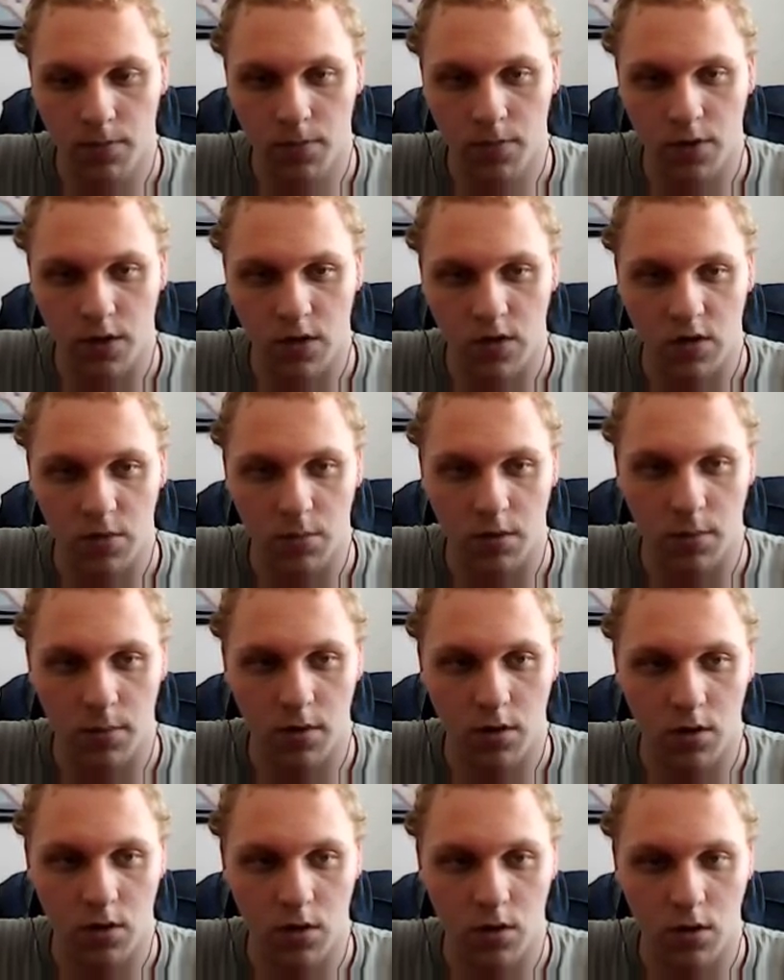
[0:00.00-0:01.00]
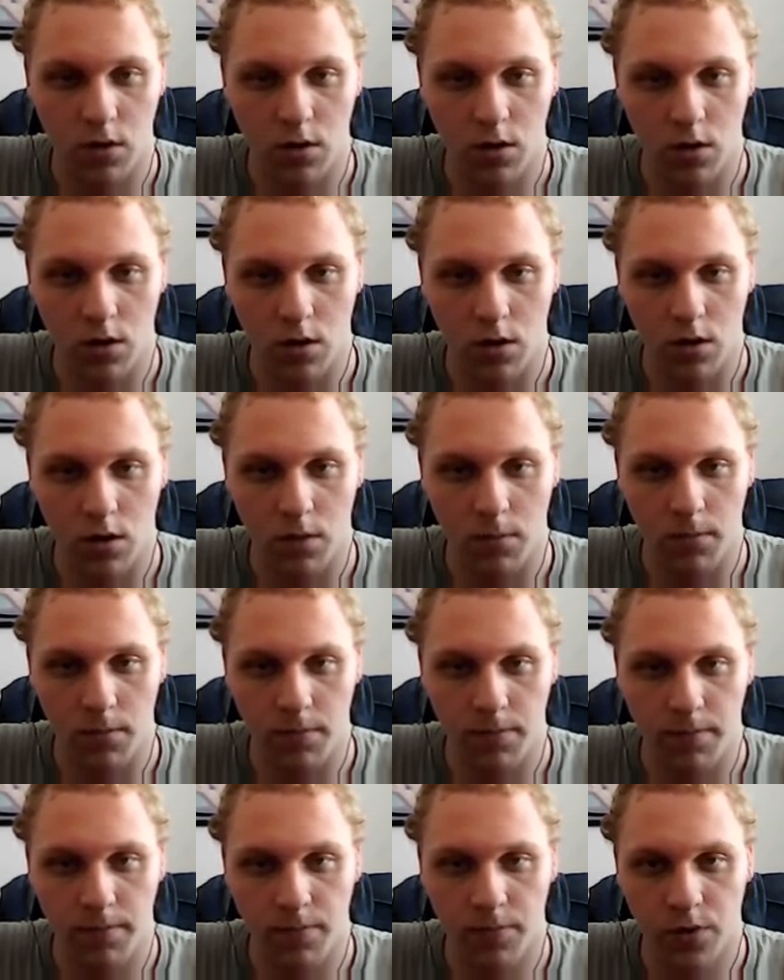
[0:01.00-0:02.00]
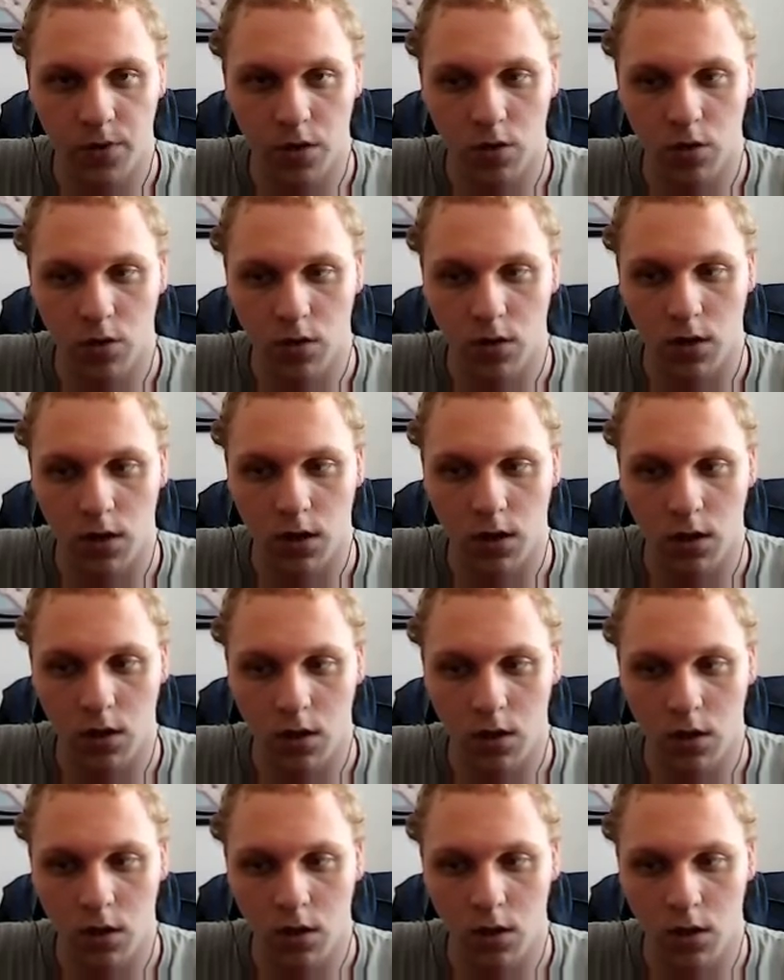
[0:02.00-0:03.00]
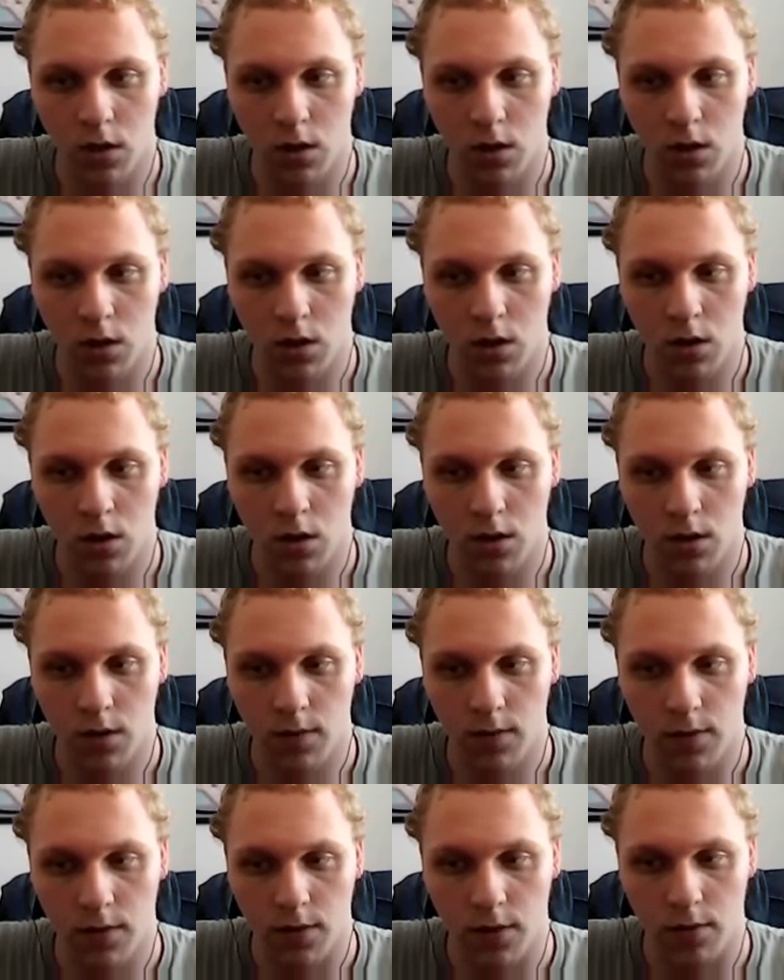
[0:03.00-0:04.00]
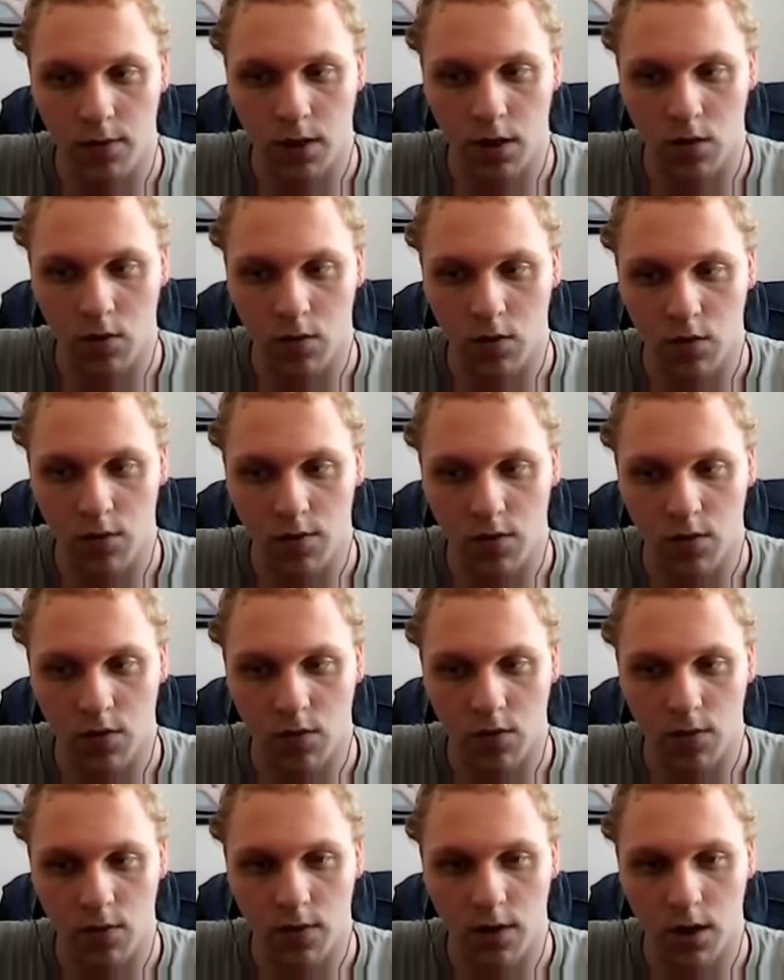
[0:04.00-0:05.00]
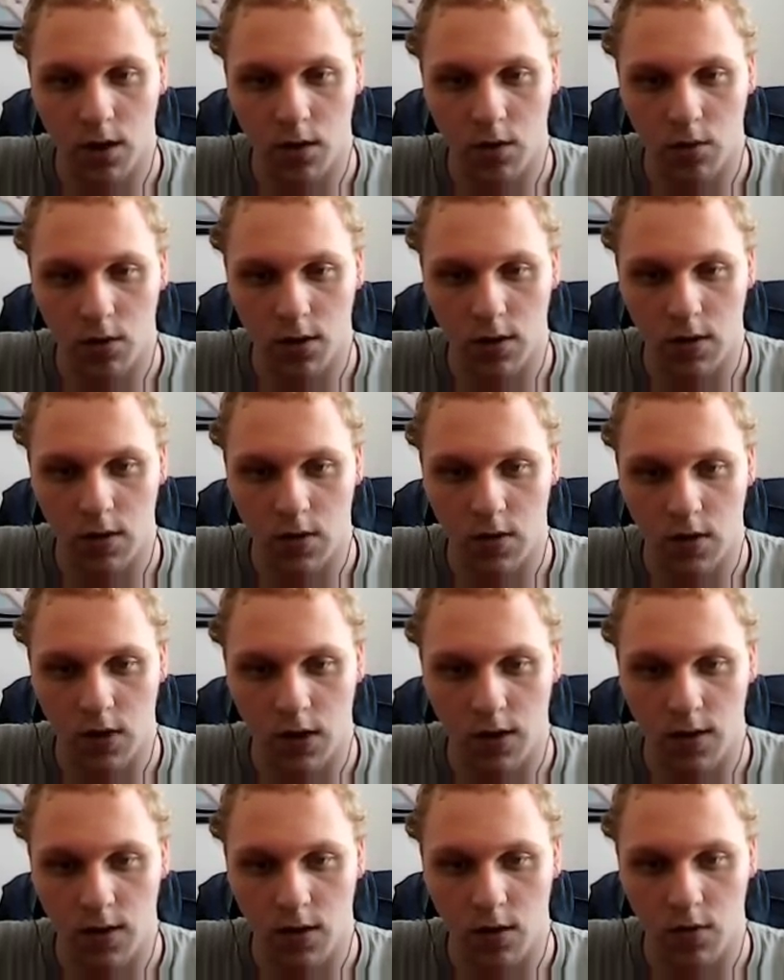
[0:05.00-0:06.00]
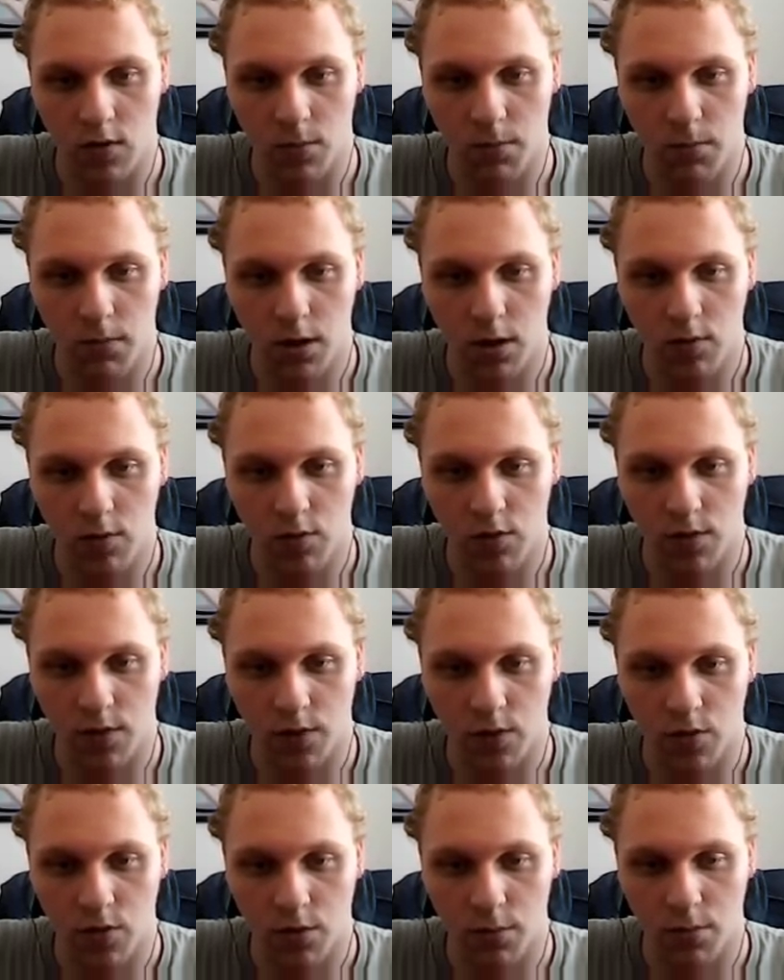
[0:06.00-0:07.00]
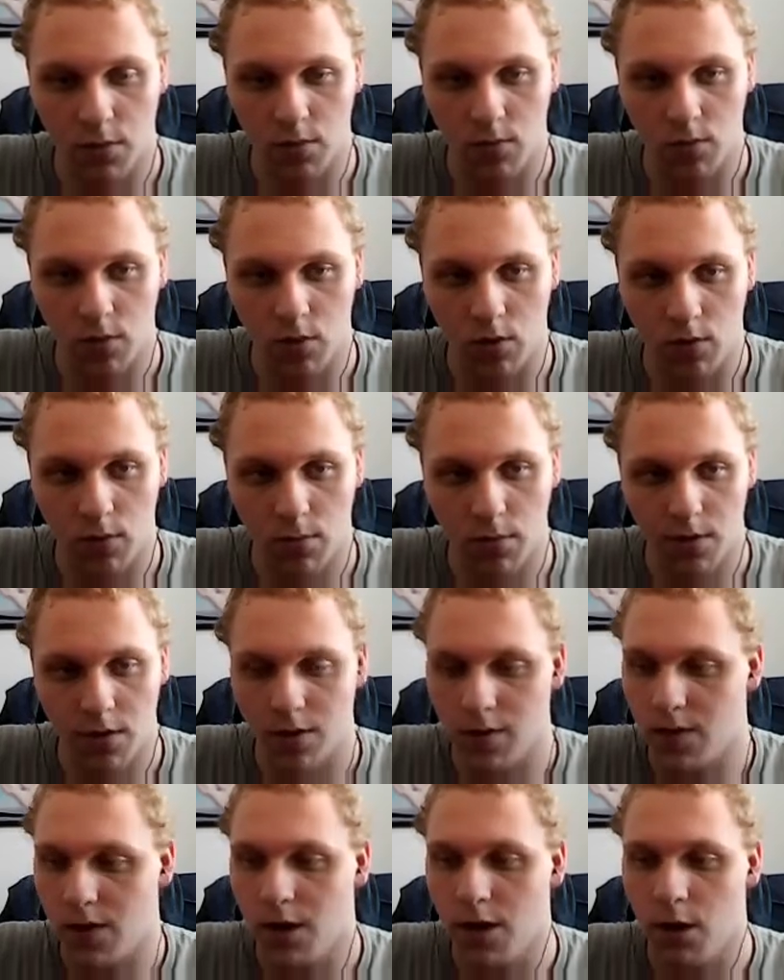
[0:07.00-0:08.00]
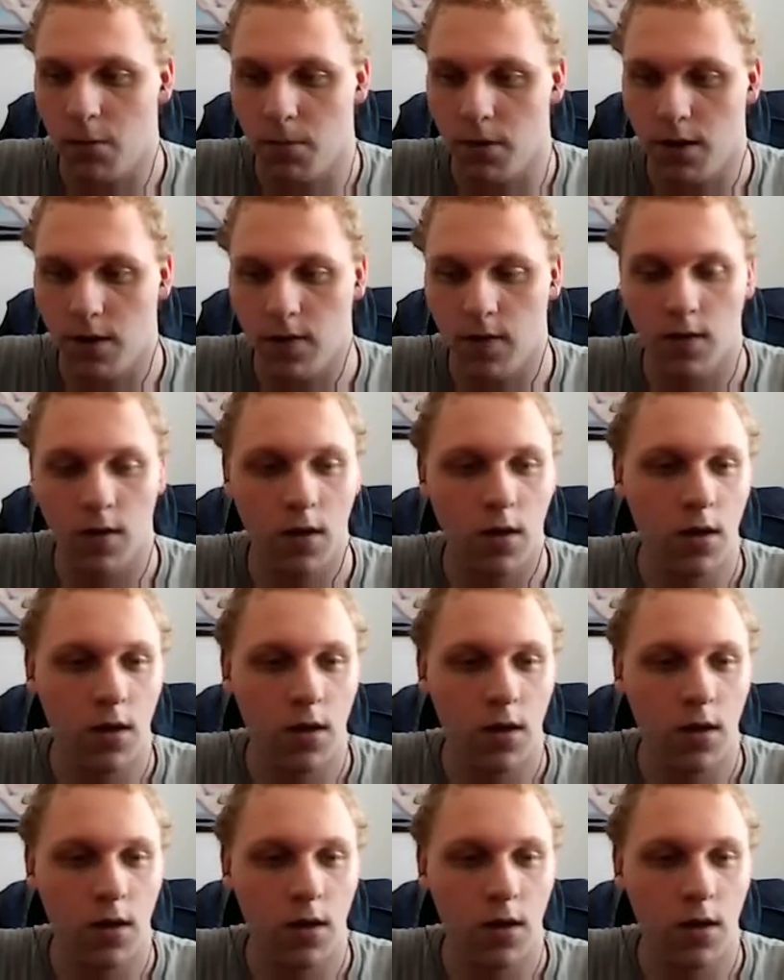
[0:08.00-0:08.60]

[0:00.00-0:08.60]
That's a bummer. Actually, there we go. So if I scroll down, you can see there's a bit of JavaScript involved, but a tiny bit.